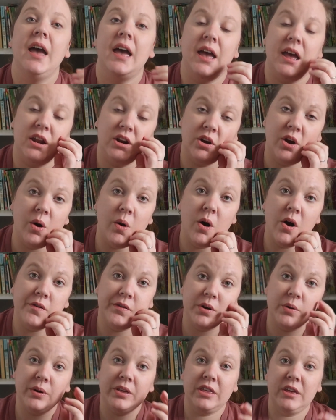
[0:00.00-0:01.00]
and go
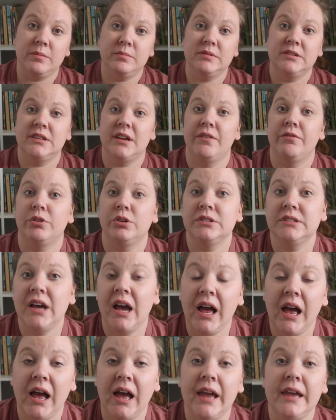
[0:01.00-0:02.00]
over it with him several
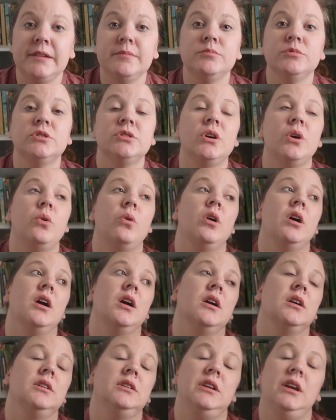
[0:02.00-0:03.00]
times,
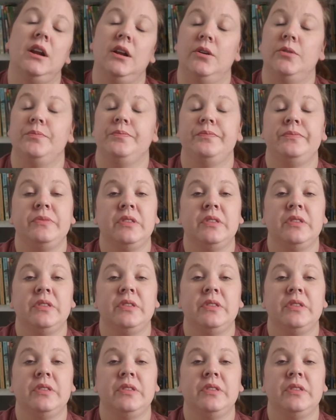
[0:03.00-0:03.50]
or you know,